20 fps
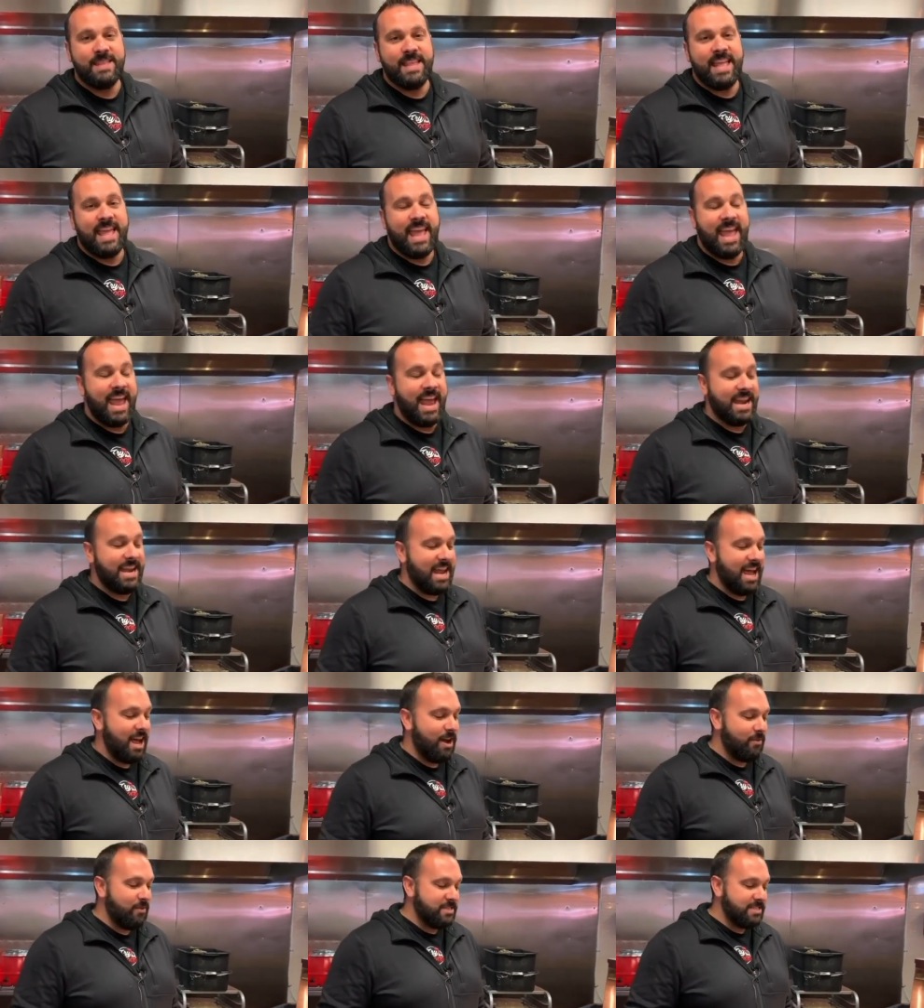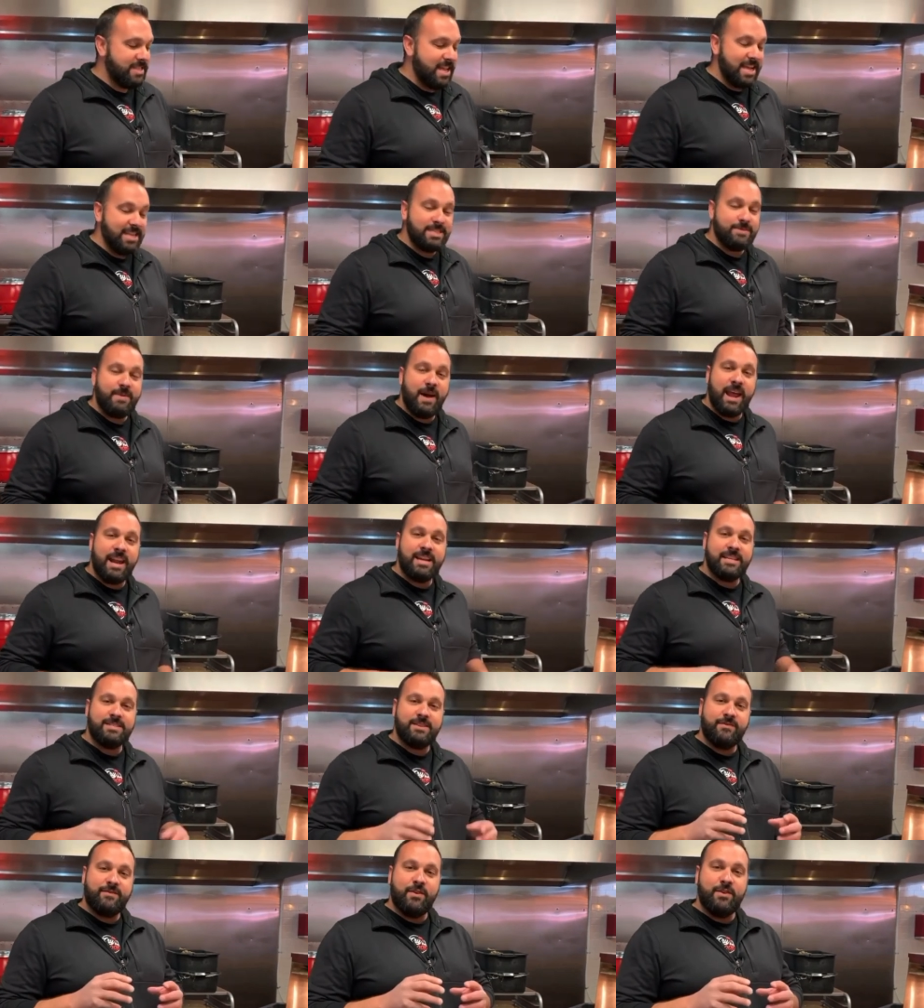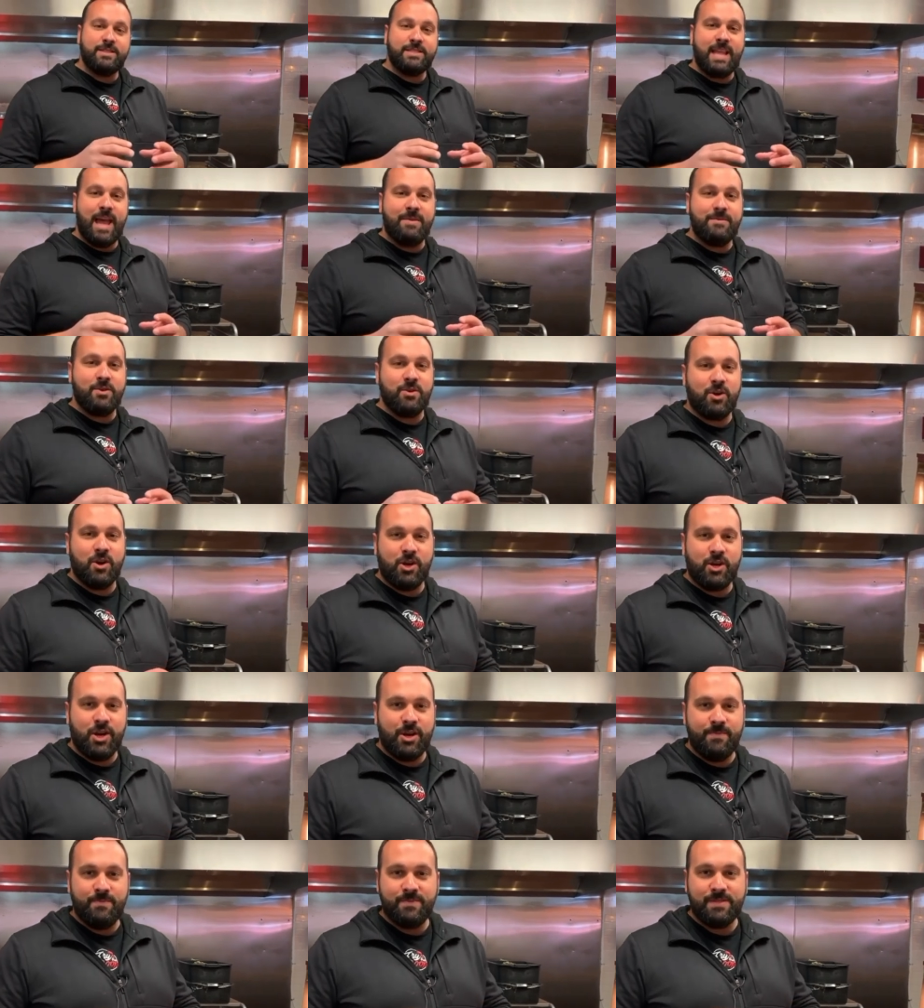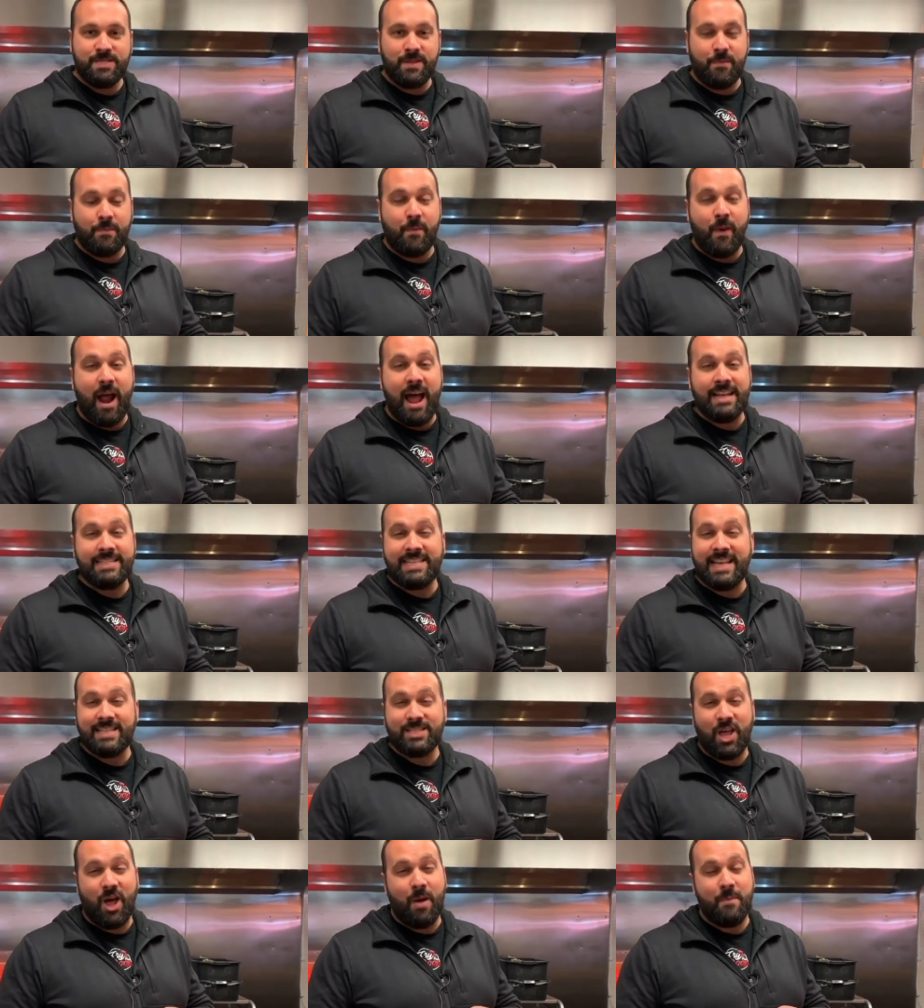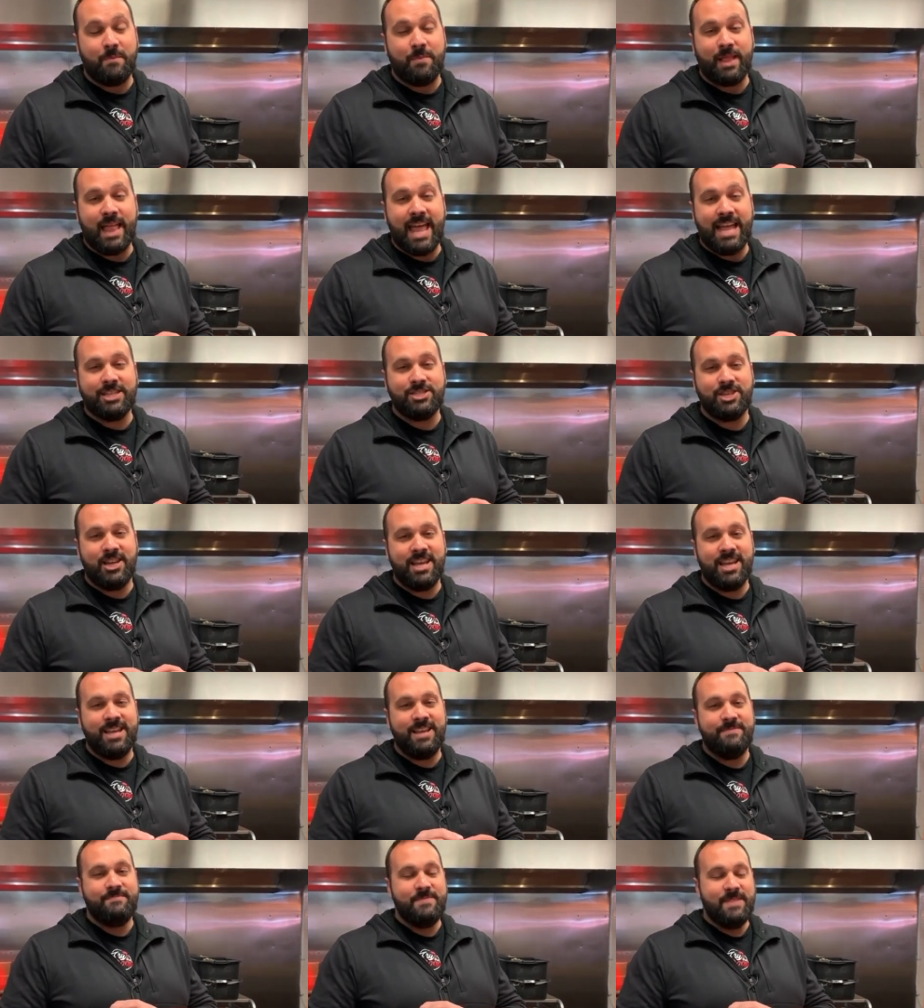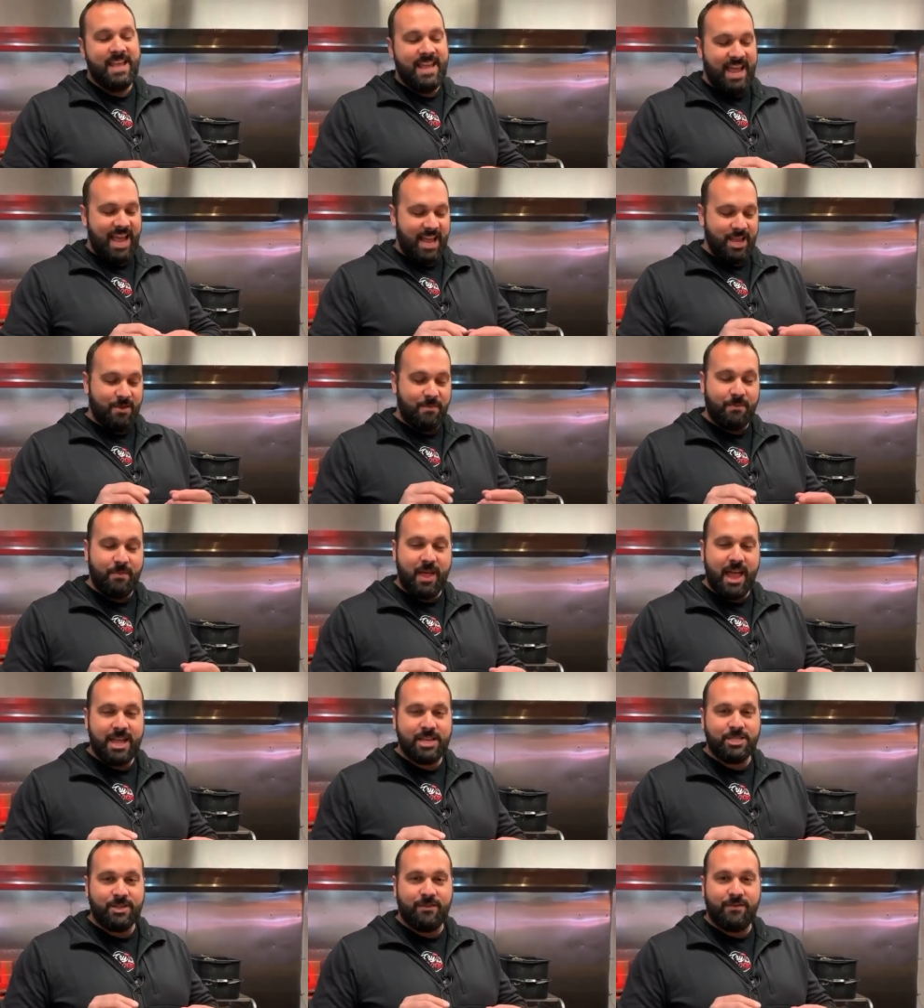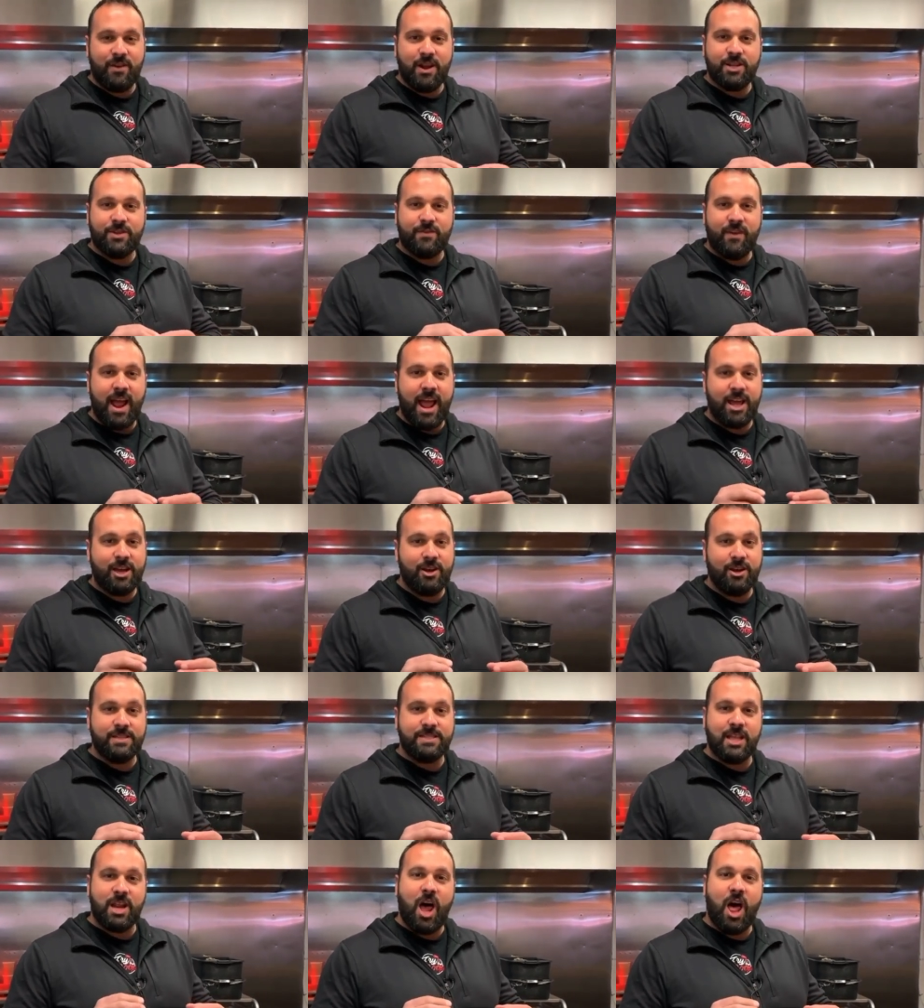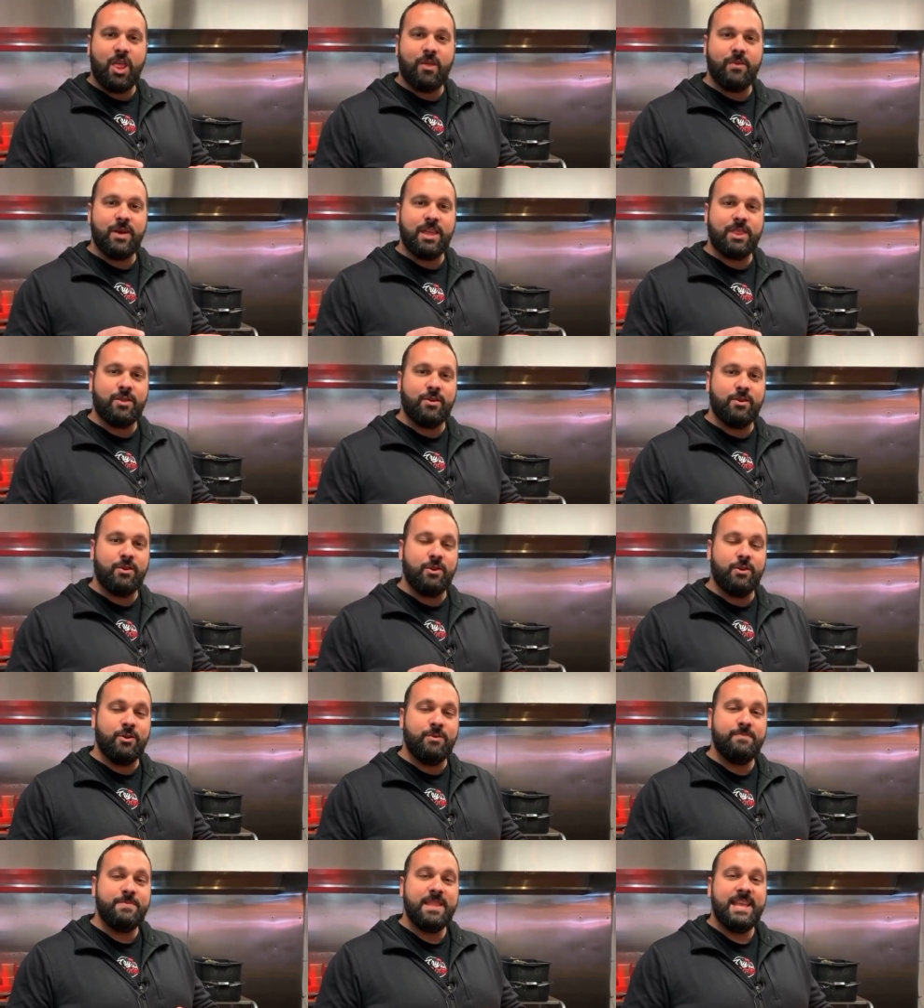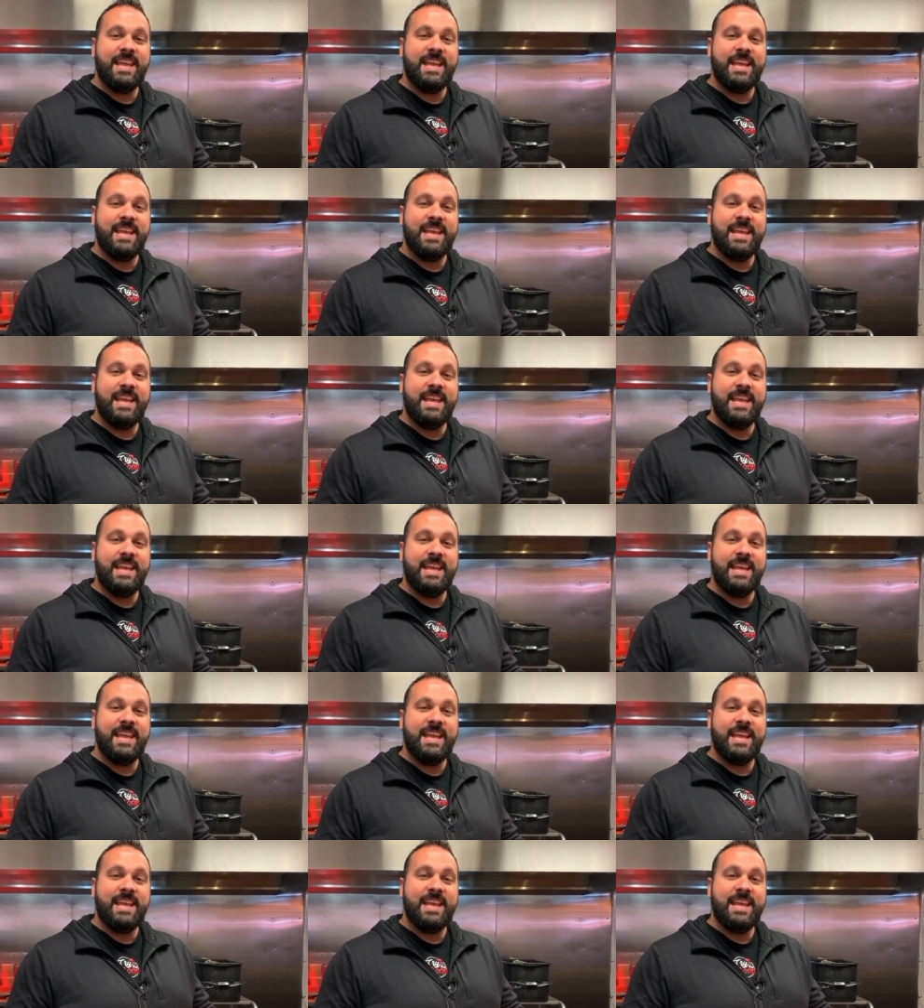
And uh, what's nice about it is the first time you cook them, oh, it's great. a process called blanching, and you blanch the French fry, it cooks it all the way through.